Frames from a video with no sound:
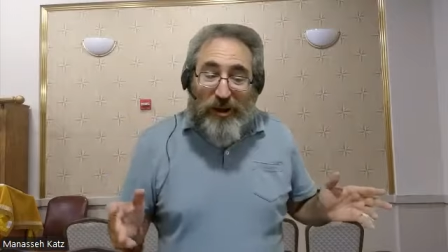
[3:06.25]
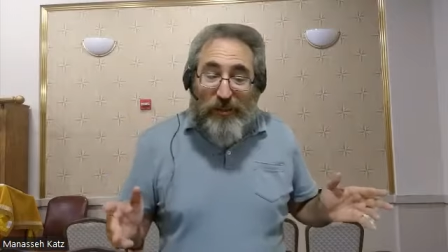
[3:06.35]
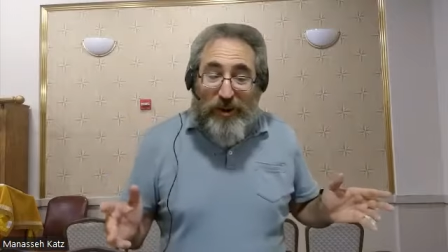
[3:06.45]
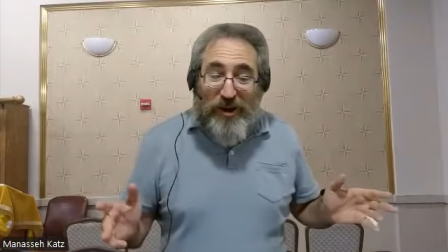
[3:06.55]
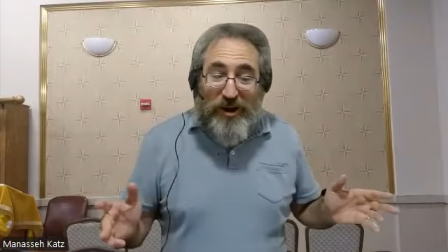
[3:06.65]

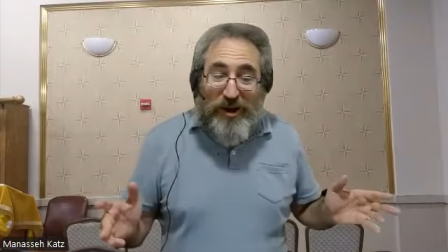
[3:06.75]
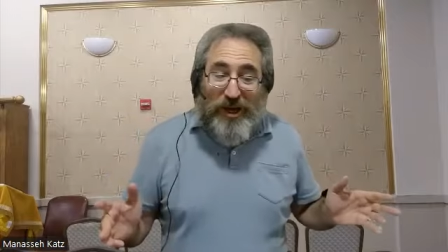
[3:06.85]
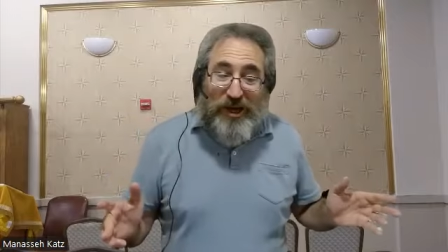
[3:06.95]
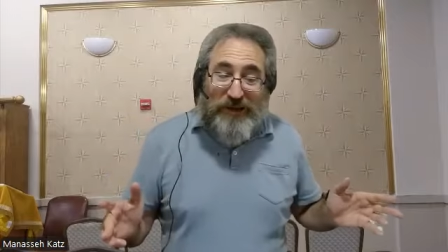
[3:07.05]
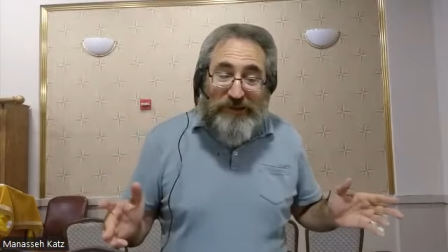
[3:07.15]

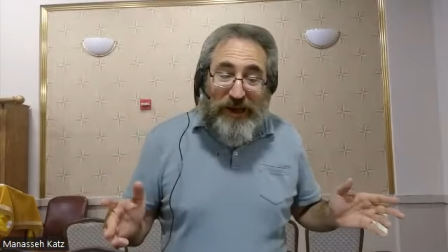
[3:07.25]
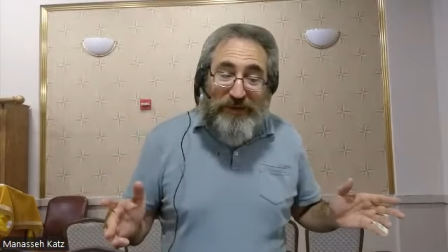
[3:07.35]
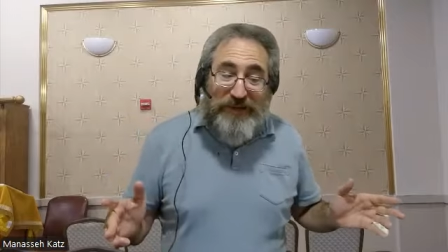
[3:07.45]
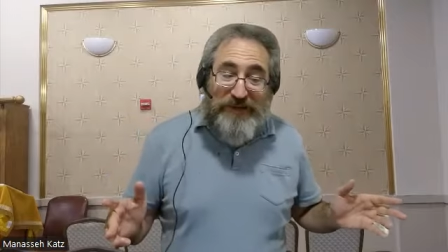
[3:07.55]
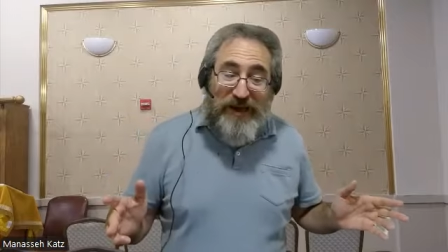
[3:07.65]

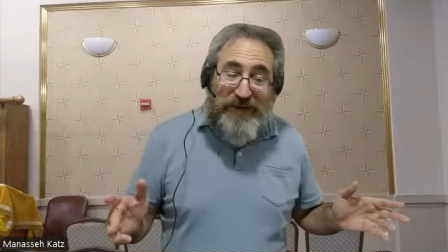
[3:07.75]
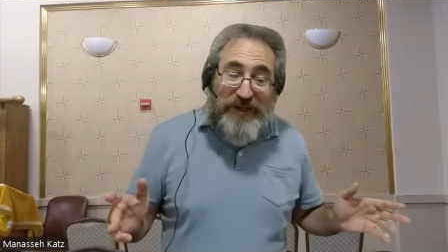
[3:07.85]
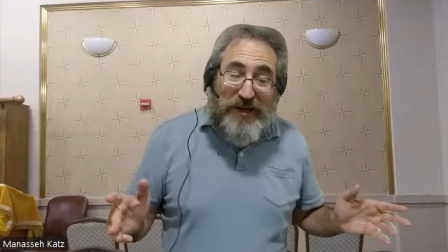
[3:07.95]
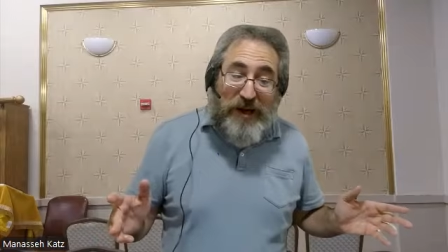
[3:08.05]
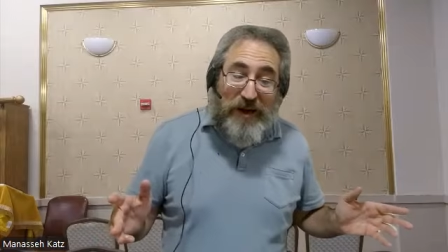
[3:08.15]

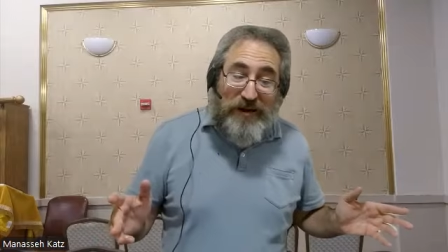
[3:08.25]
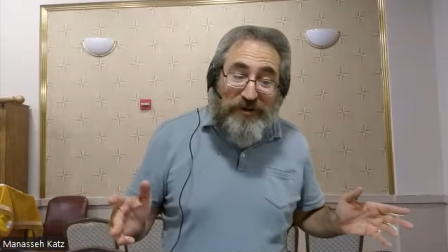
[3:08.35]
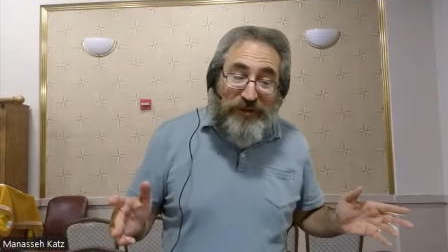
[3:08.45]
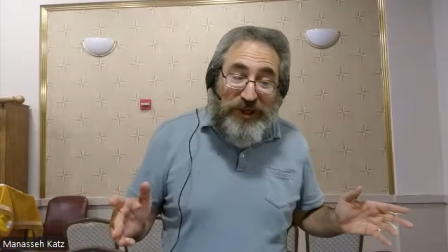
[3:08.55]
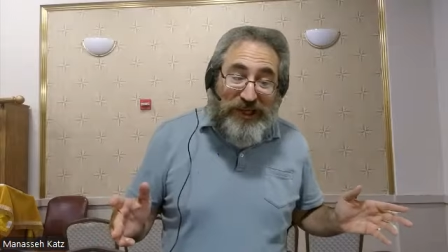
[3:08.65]
1877
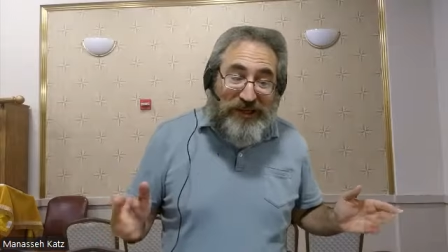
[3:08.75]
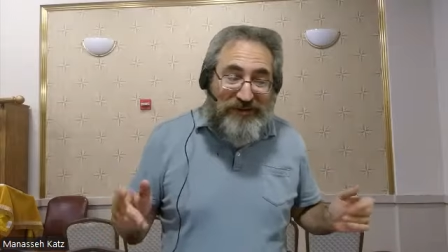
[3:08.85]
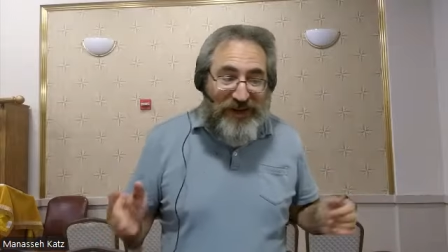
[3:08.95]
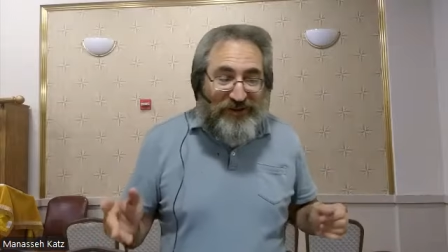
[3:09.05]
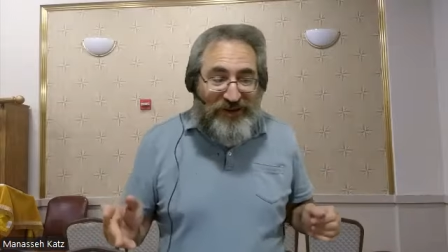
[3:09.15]
cars for
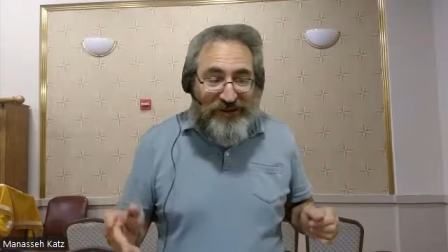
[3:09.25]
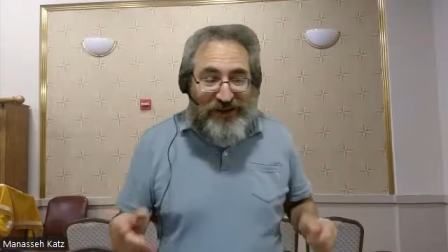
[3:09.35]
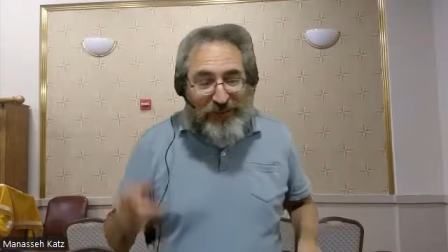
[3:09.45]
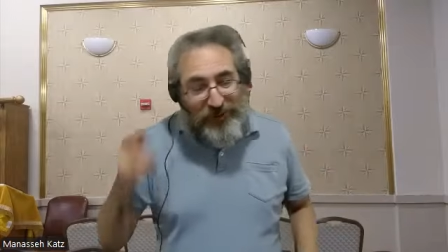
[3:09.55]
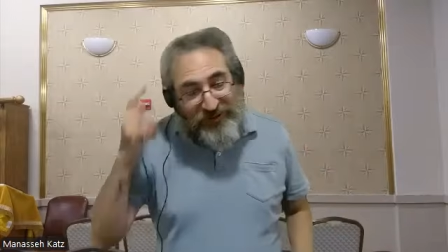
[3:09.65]
kids, as an
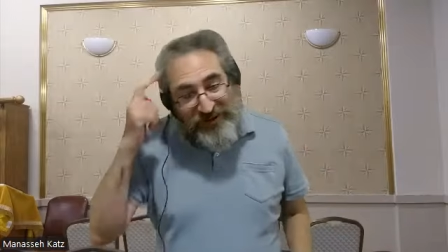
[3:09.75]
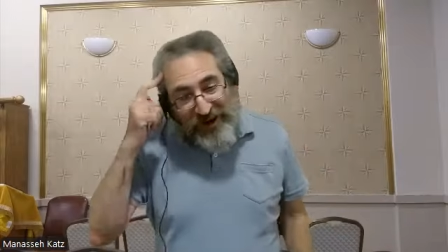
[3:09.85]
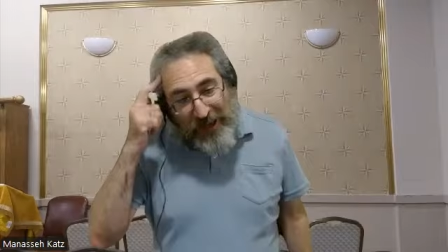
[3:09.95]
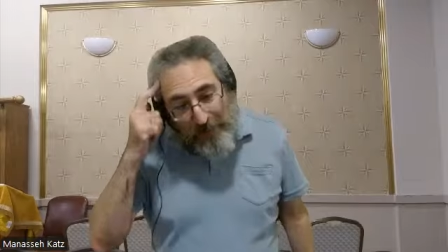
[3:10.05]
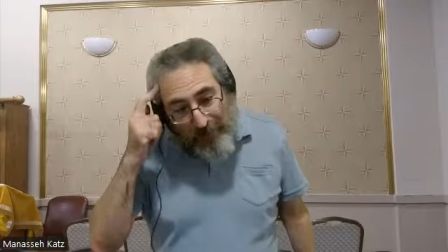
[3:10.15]
example
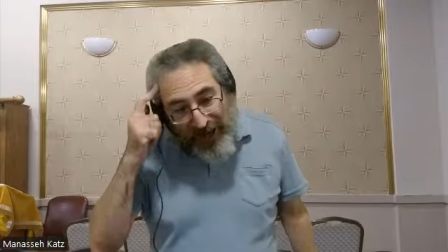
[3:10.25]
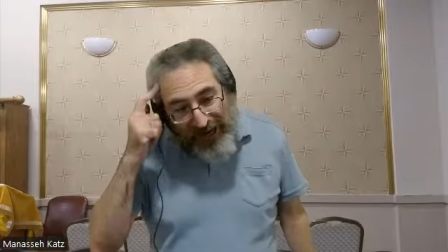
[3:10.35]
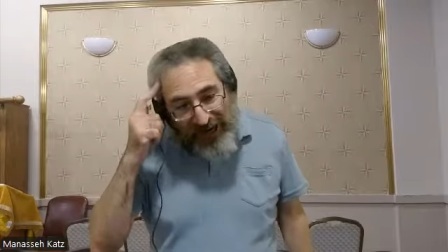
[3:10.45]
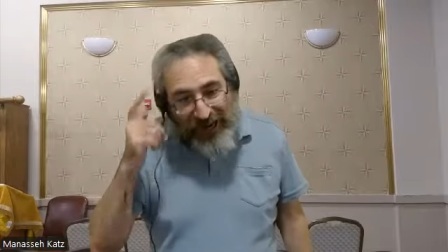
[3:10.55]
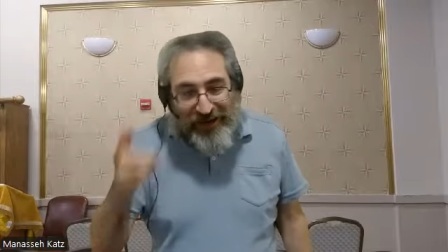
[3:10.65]
stuck in
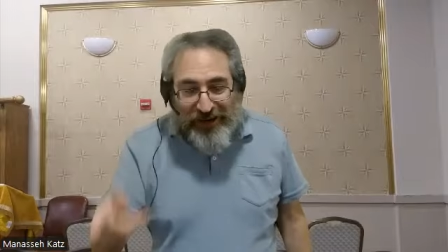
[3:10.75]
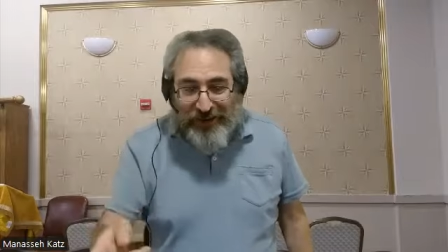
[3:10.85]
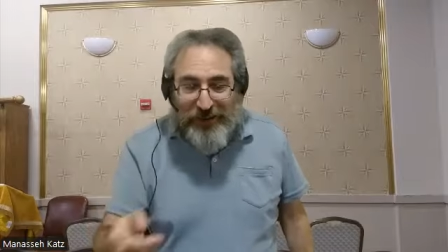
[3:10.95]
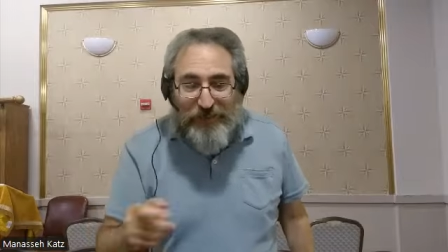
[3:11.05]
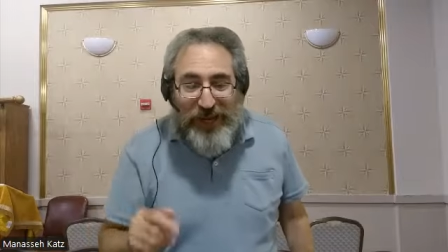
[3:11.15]
my head
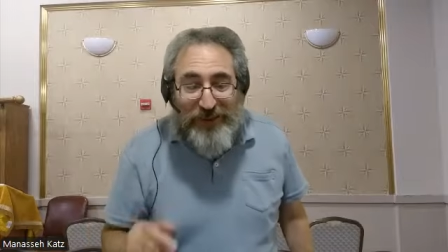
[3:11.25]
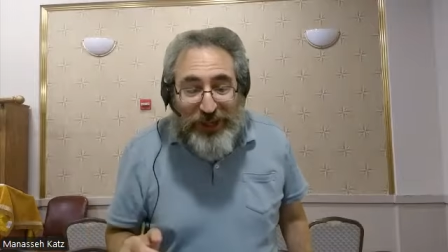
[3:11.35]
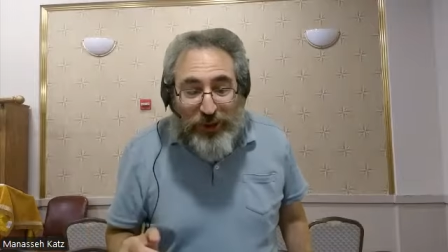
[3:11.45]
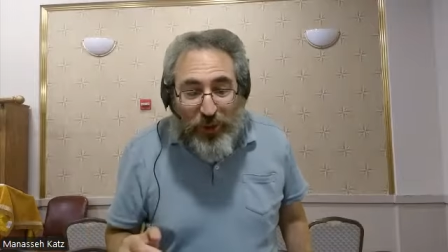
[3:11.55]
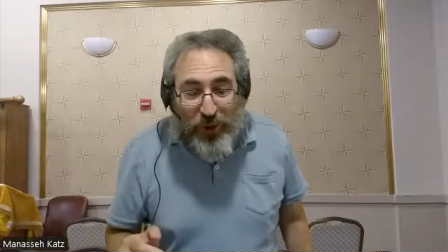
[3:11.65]
and
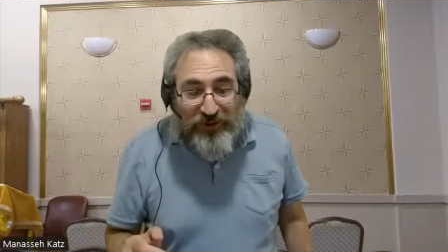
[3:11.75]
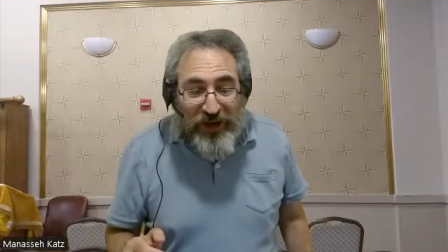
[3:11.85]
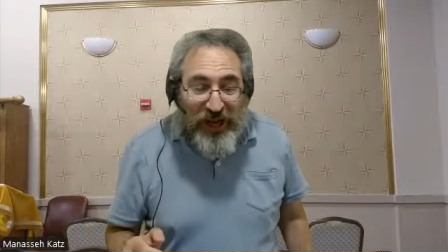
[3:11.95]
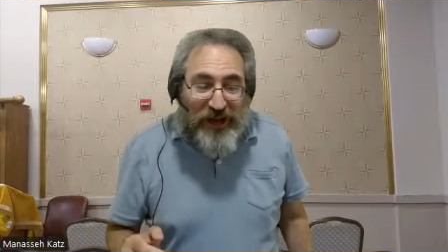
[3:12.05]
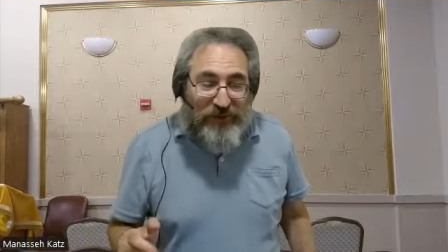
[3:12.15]
maybe yours
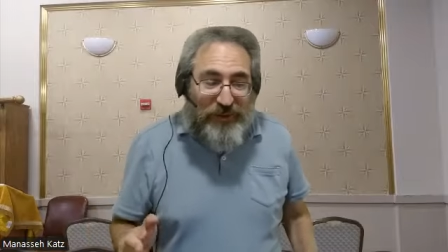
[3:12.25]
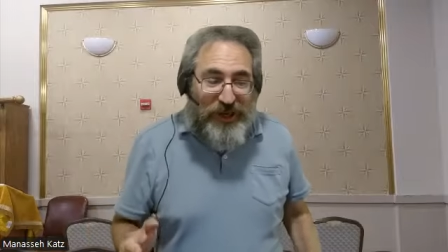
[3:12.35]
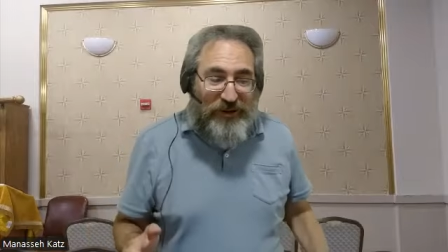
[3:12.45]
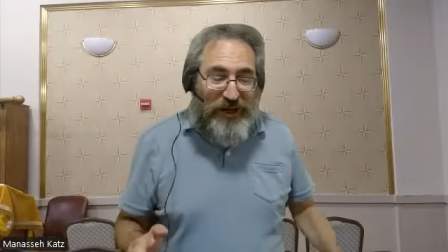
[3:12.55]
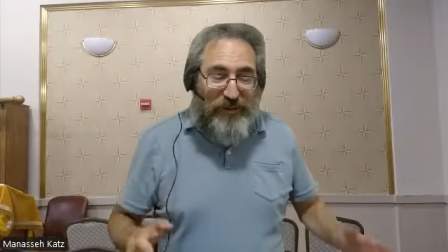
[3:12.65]
from
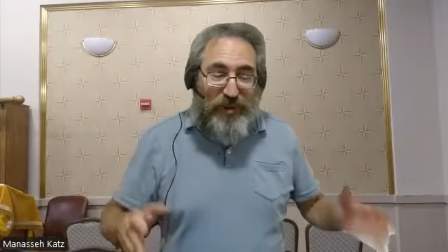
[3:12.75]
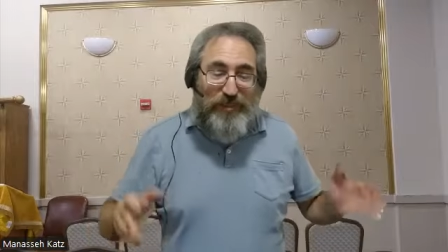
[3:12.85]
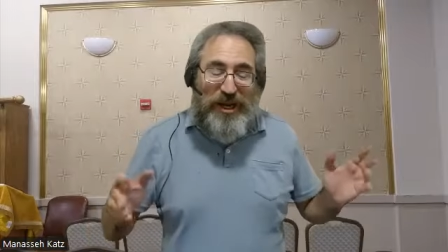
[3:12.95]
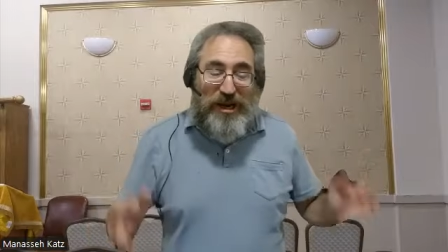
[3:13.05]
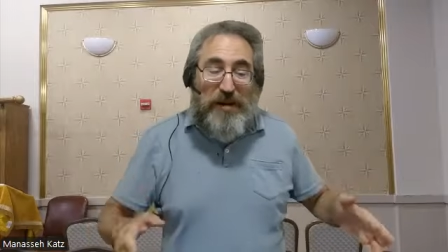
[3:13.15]
hearing it
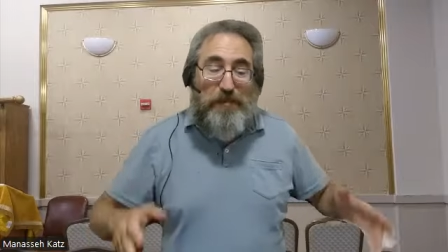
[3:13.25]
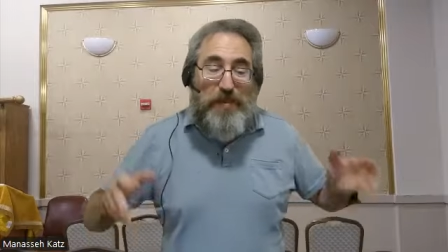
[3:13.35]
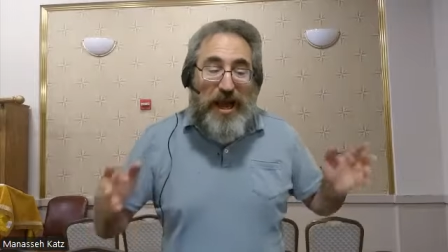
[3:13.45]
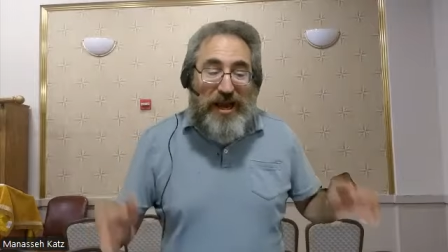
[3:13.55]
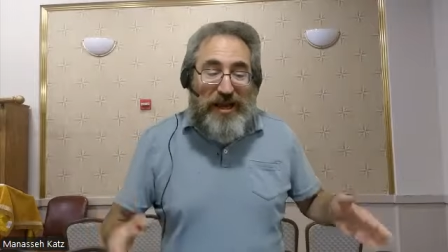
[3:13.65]
repeated
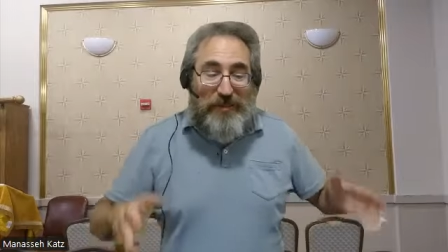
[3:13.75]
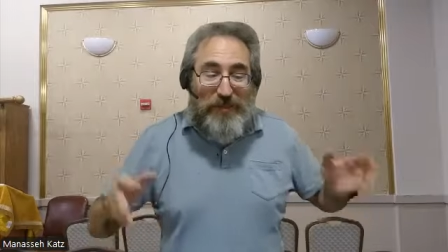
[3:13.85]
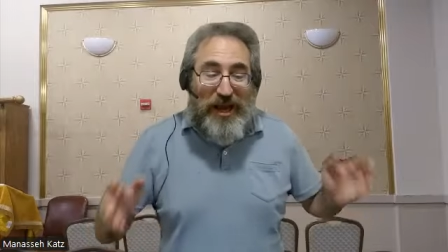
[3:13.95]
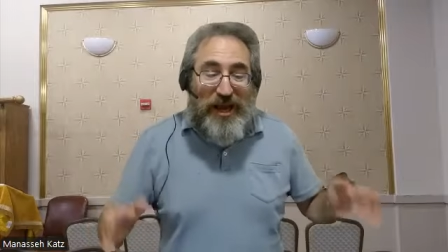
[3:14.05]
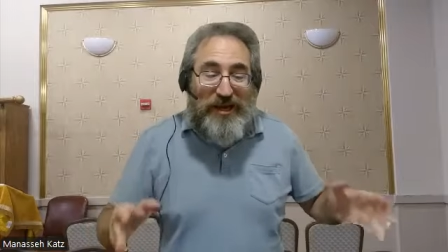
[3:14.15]
many,
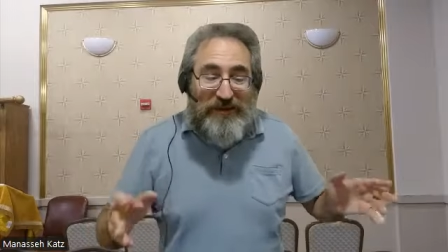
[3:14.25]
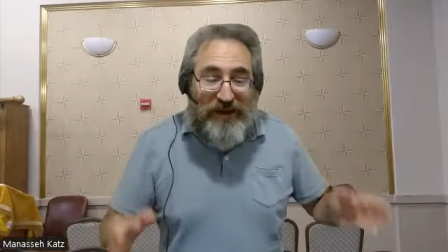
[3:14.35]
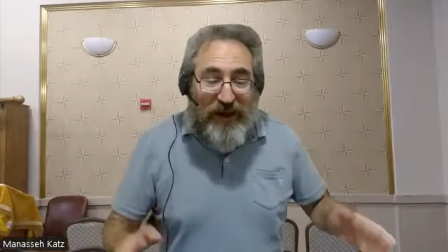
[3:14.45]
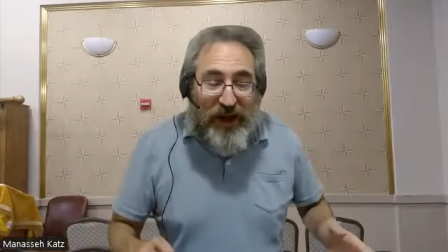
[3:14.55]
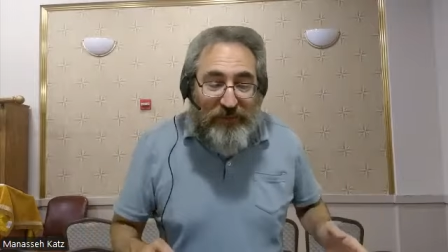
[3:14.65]
many
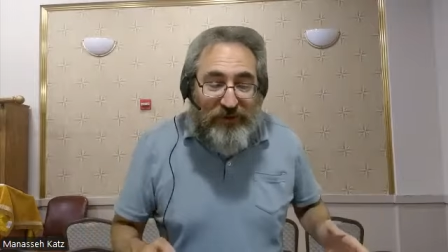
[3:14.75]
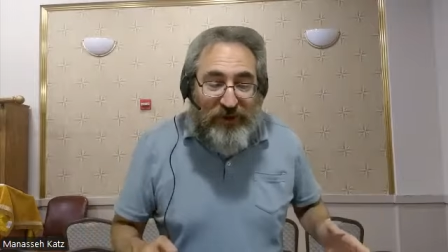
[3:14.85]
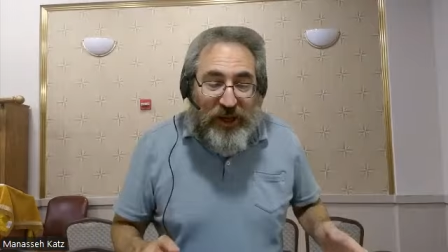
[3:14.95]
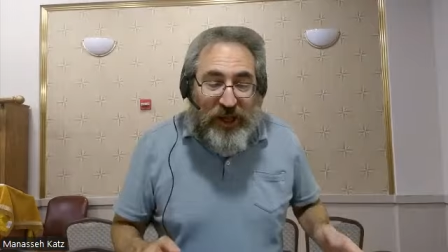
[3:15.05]
times.